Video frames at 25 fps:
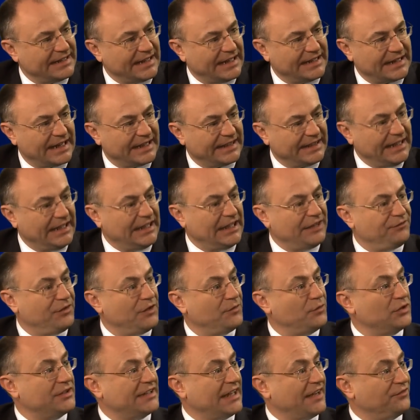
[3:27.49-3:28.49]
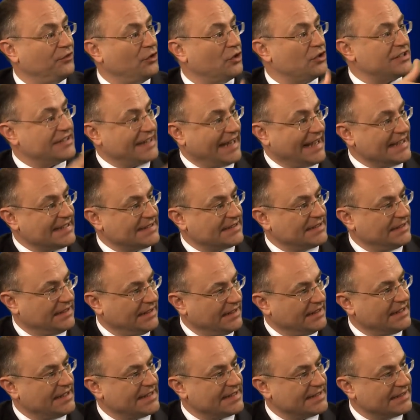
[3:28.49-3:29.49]
And I think if we would have not tested
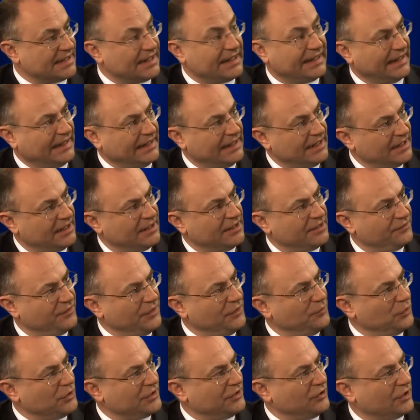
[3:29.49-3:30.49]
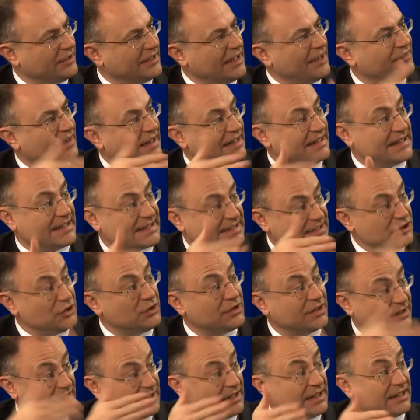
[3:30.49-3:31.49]
in this study, we would not have
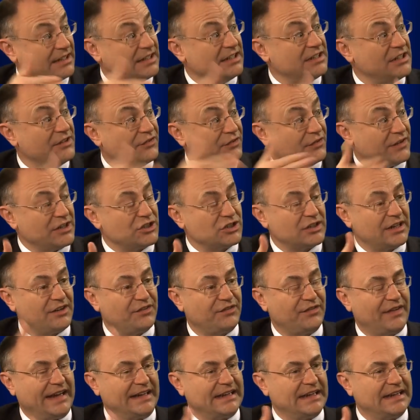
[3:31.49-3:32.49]
understood the differential effect.